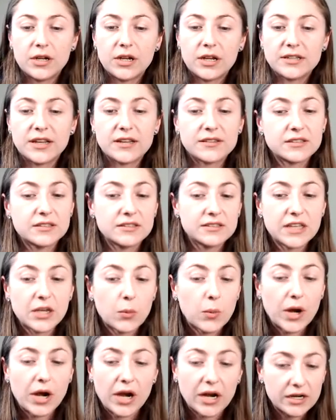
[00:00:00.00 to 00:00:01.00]
It doesn't say
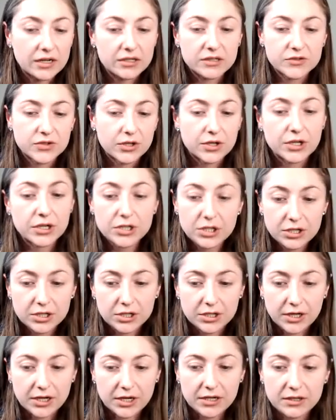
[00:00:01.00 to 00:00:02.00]
where errors are
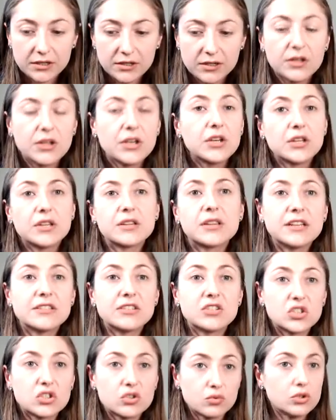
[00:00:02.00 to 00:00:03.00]
occurring. Let's
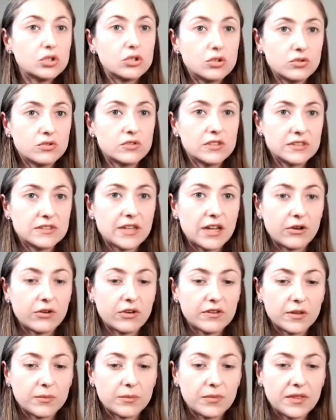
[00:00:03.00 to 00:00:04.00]
just reduce this down to
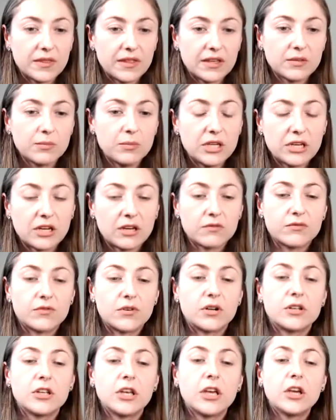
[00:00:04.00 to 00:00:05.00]
something that's
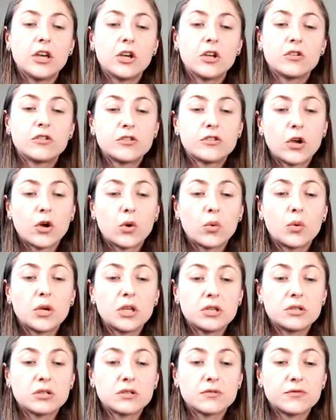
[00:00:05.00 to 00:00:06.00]
meaningful. So we
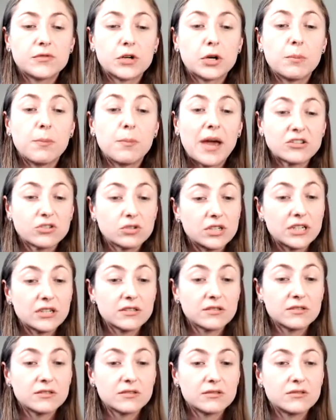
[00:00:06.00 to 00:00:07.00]
look for
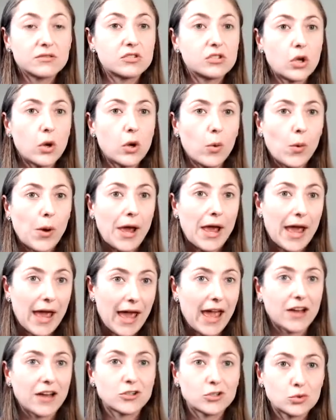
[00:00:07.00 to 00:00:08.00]
metrics, so
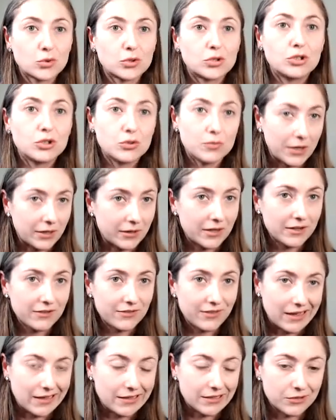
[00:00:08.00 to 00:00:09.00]
actual numeric
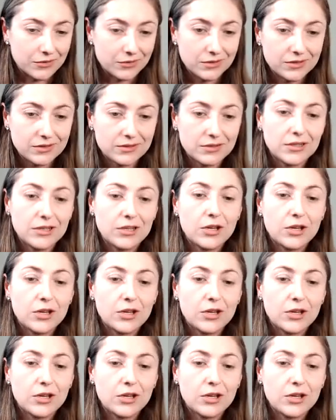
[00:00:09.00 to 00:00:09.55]
values,